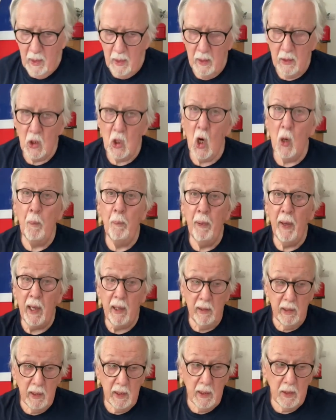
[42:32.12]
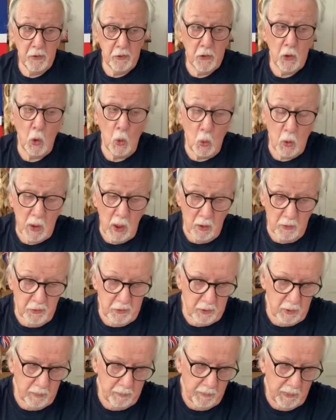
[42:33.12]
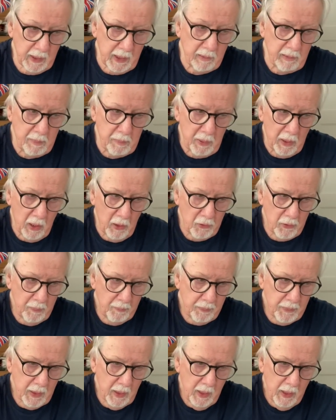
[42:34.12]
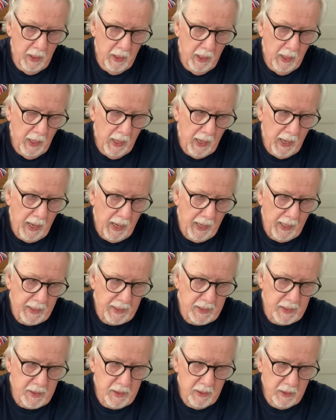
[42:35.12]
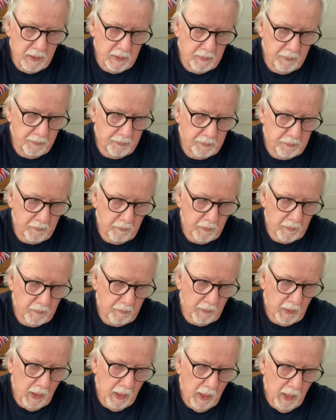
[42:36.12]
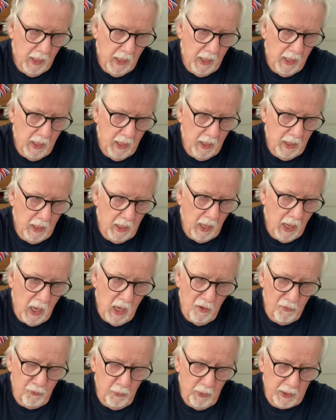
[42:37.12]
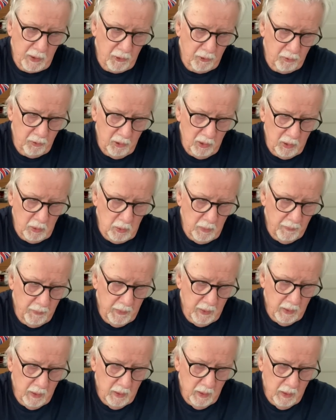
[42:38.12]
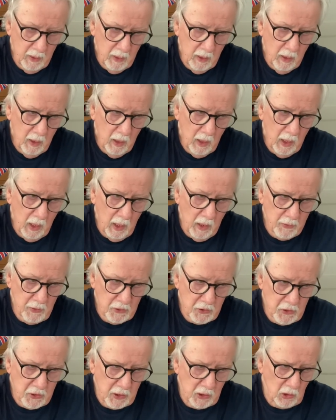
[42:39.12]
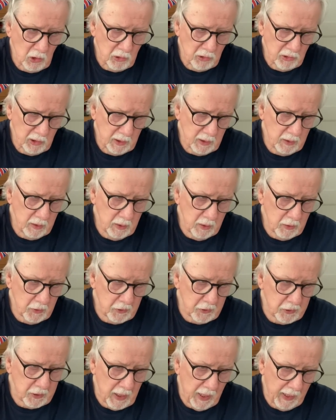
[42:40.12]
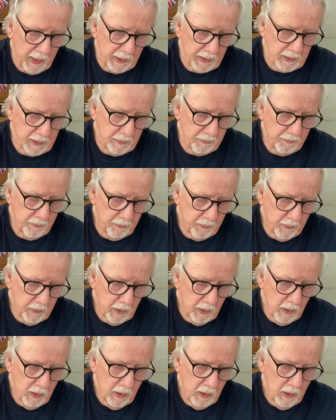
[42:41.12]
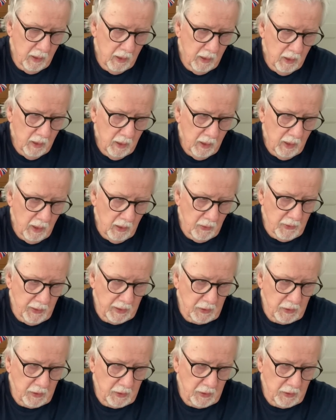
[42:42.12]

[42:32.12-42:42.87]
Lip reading: compare a school concert here in Bath, and halfway through, the children sang a